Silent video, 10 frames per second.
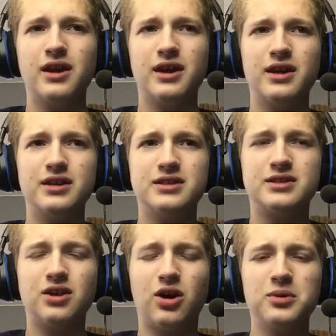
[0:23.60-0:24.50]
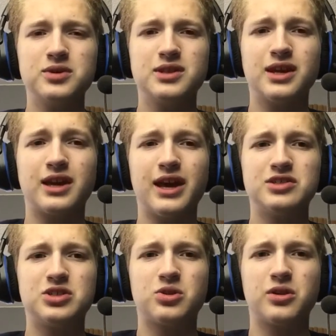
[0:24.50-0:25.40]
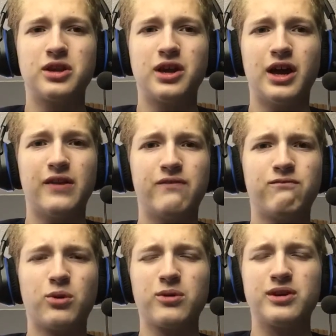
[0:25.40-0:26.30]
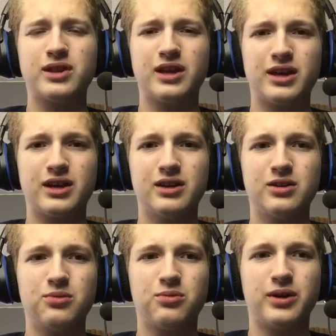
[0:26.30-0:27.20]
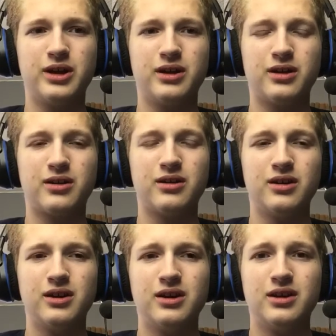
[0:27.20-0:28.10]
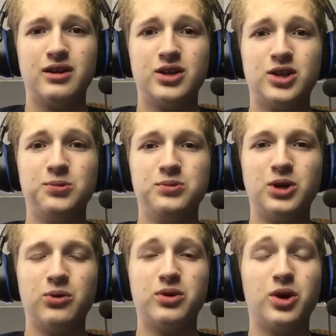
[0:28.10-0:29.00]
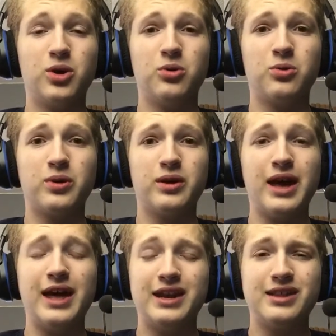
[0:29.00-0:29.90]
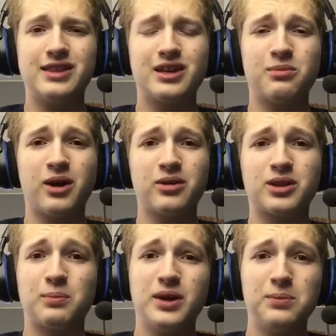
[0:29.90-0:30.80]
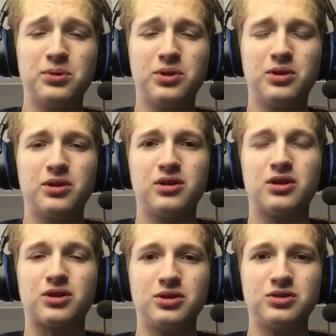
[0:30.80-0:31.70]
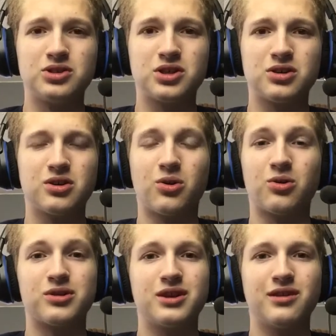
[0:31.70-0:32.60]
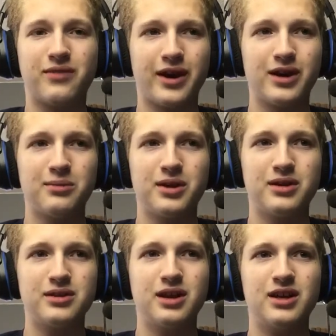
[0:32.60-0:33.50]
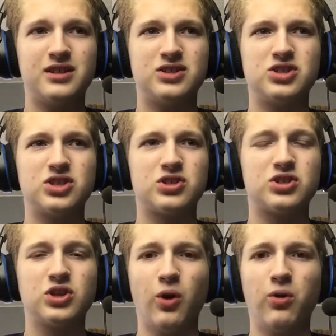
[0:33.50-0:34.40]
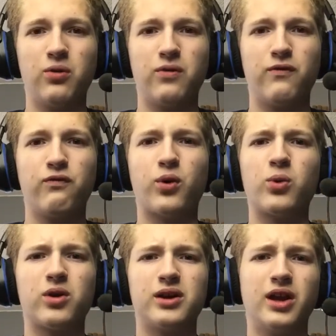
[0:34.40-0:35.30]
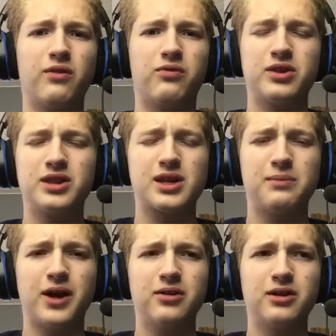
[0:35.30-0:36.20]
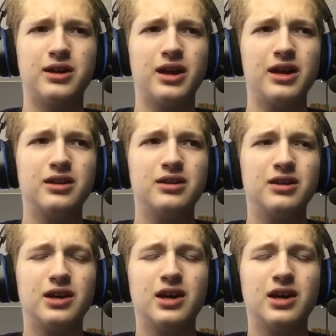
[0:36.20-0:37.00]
is almost like entering a foreign land where you don't know anything about the people, the culture, or the environment. It's just so foreign, everything about it. And